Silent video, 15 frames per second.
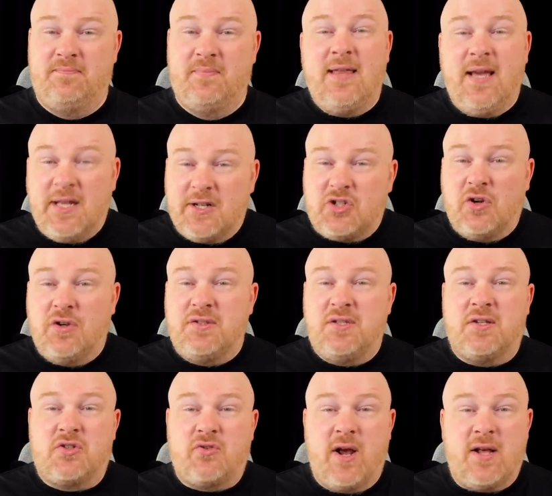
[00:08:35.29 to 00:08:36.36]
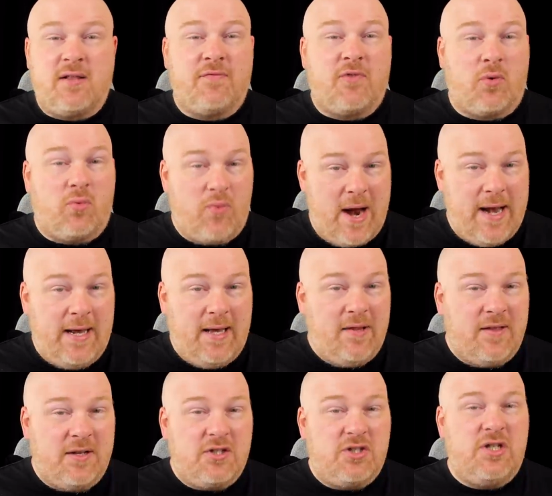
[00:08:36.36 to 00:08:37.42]
And I think it shows the strength of the
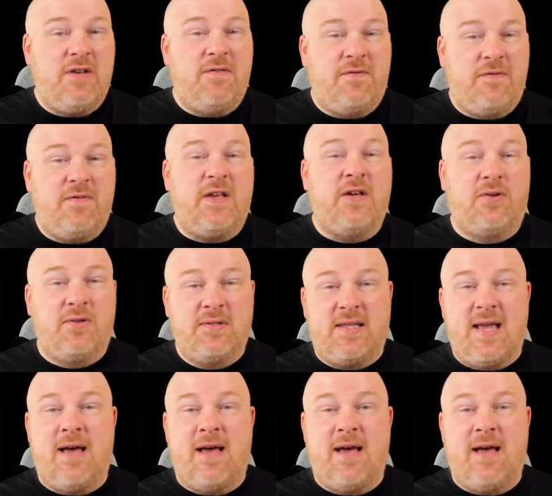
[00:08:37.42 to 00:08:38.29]
writing that she feels